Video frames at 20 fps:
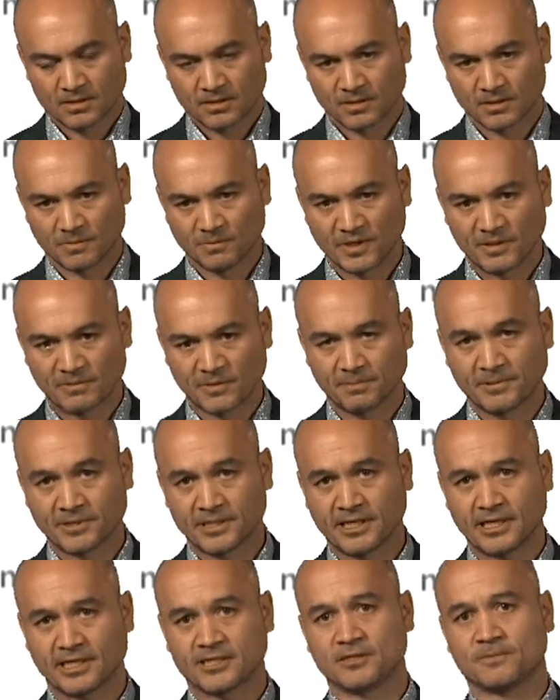The member
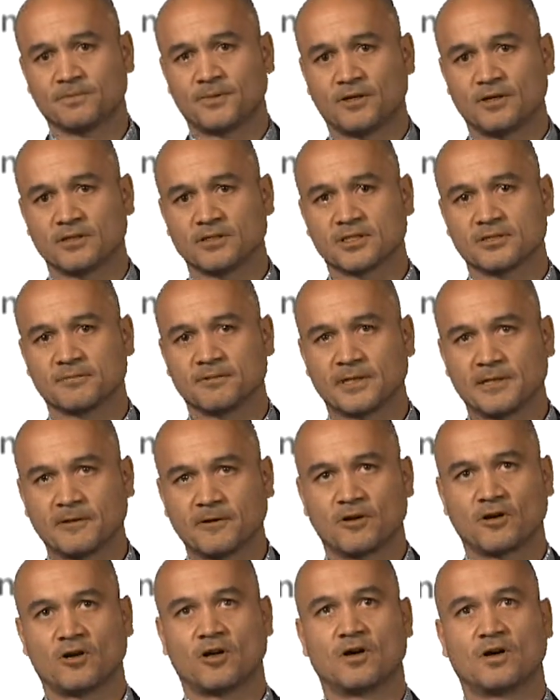protection policy, we
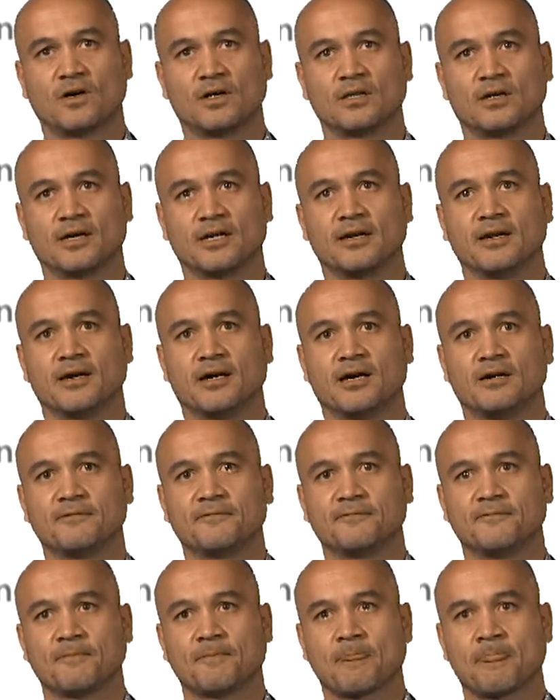cannot highlight
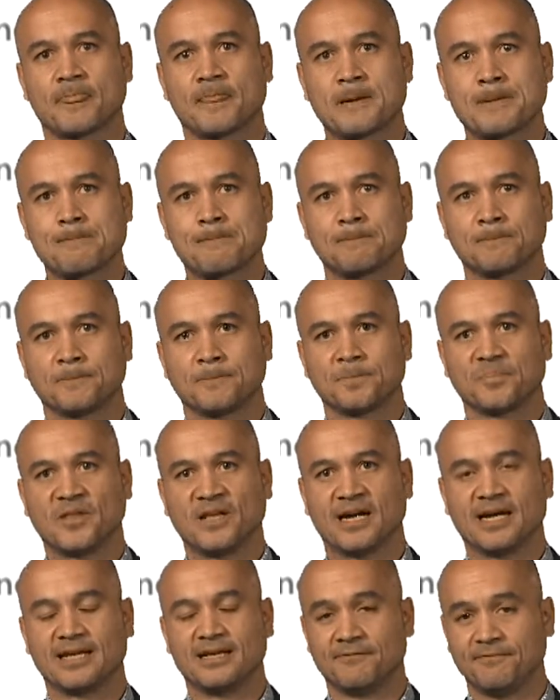enough
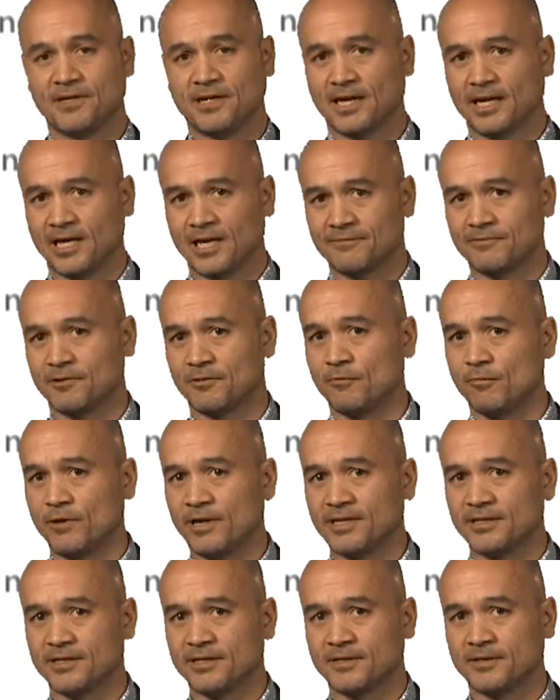that if you haven't
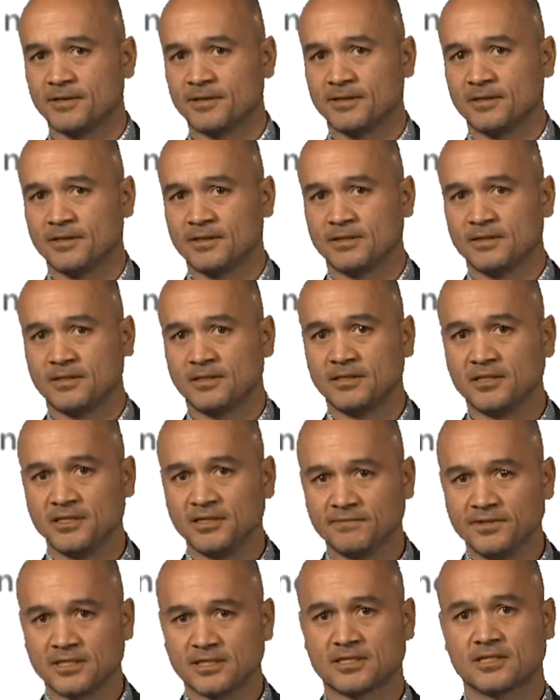read it,
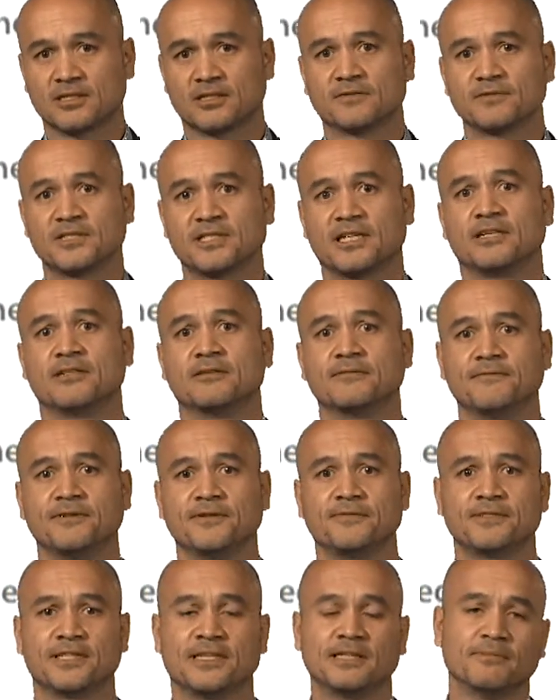give yourself 10 to
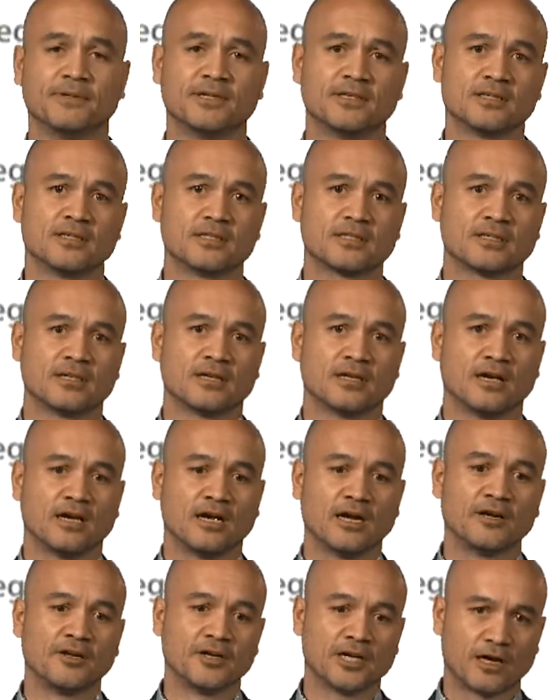15 minutes
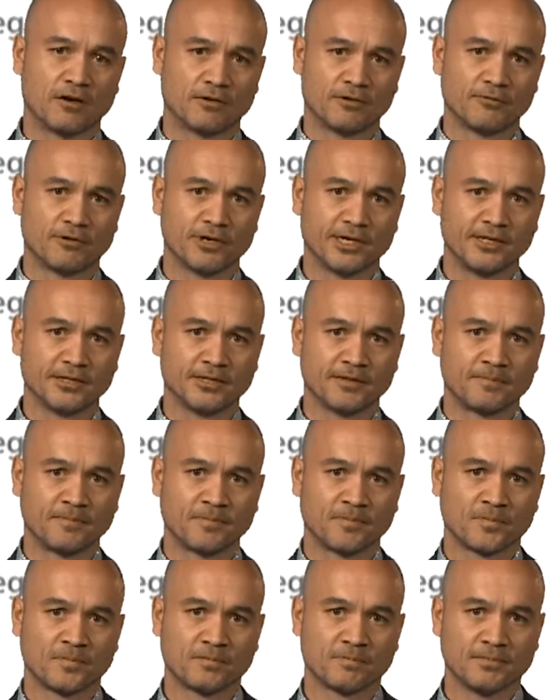and go and read it,
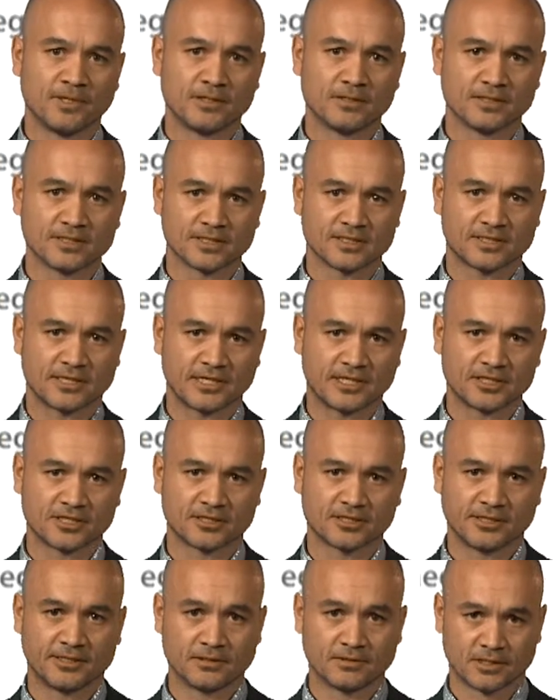because
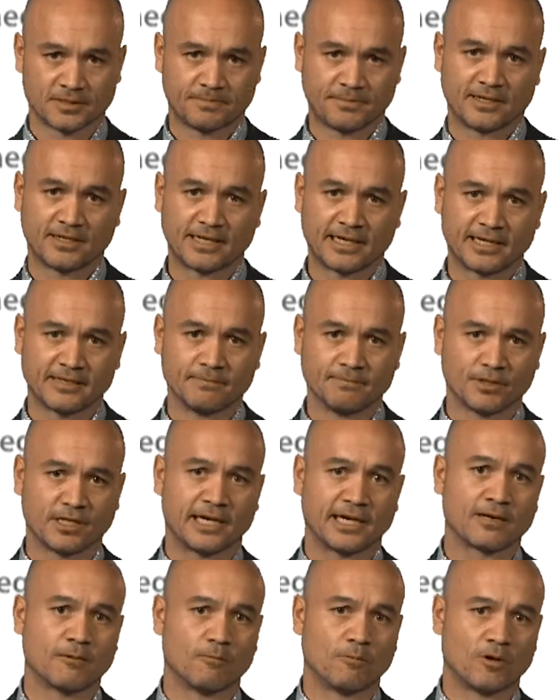essentially it'll spell out in
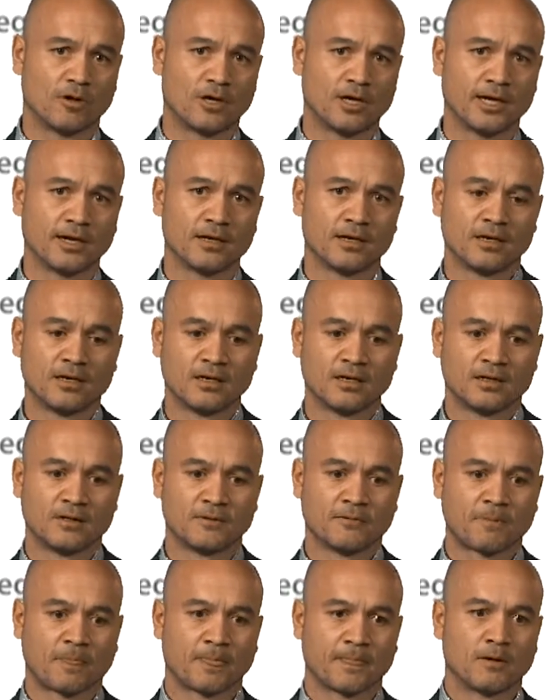black and white
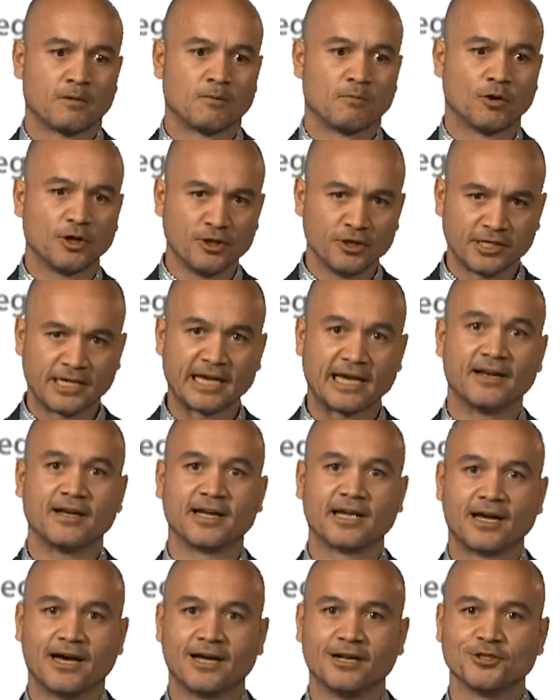what you can and
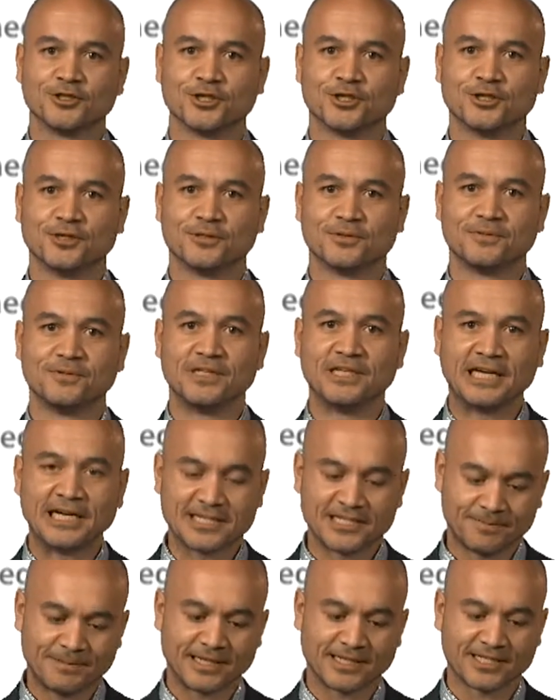can't do, the
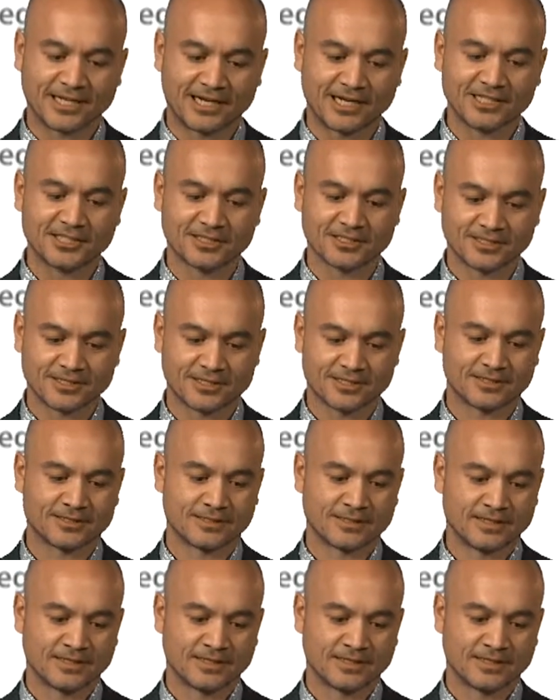expectations.